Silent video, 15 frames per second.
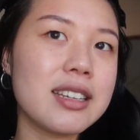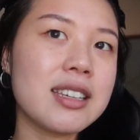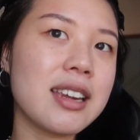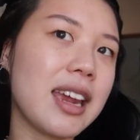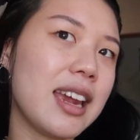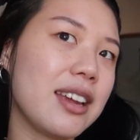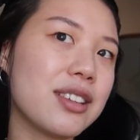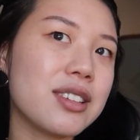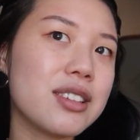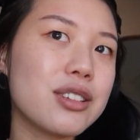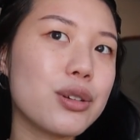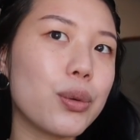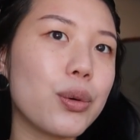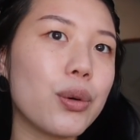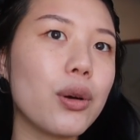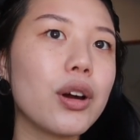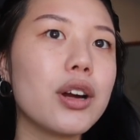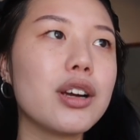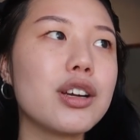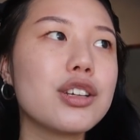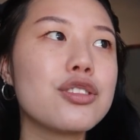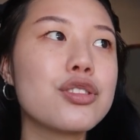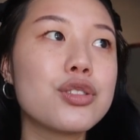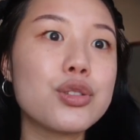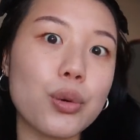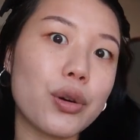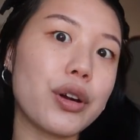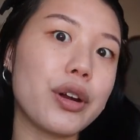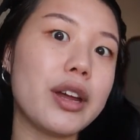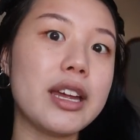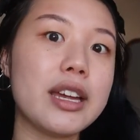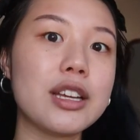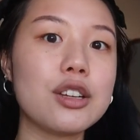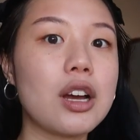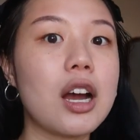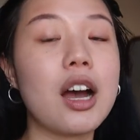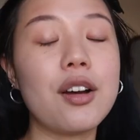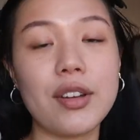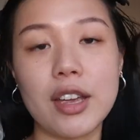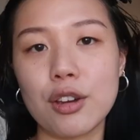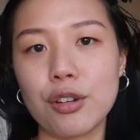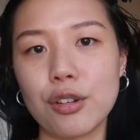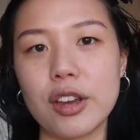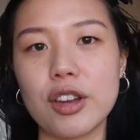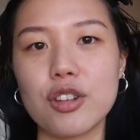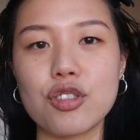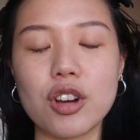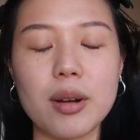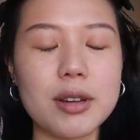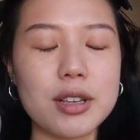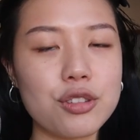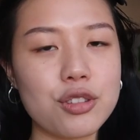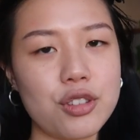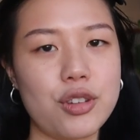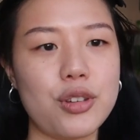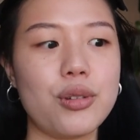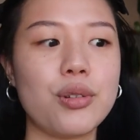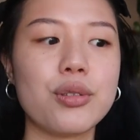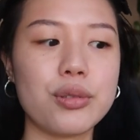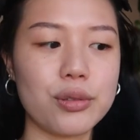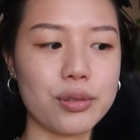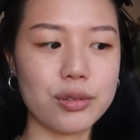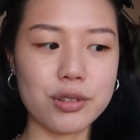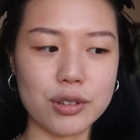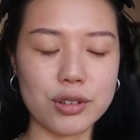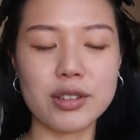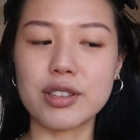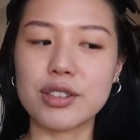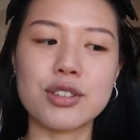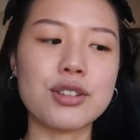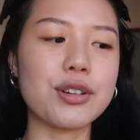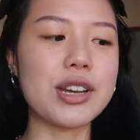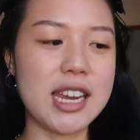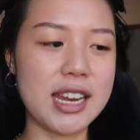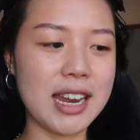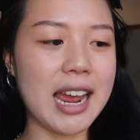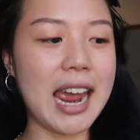taste or story of a Korean drama to the screen.